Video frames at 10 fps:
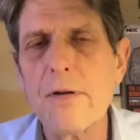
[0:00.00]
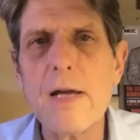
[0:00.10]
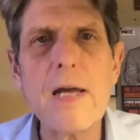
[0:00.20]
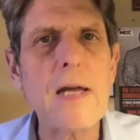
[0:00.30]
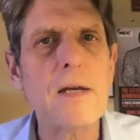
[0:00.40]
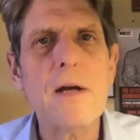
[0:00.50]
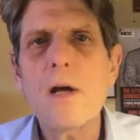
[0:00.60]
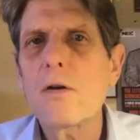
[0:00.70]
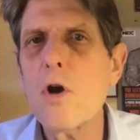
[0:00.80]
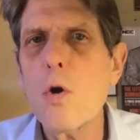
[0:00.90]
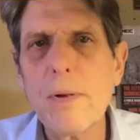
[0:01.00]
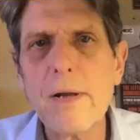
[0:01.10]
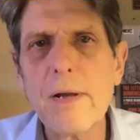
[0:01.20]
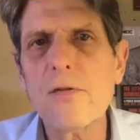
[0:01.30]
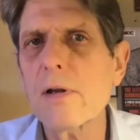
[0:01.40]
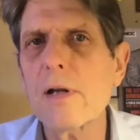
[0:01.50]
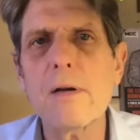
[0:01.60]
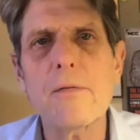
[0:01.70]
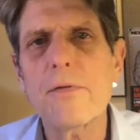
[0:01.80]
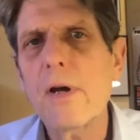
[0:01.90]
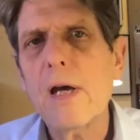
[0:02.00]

to eat, no place to live,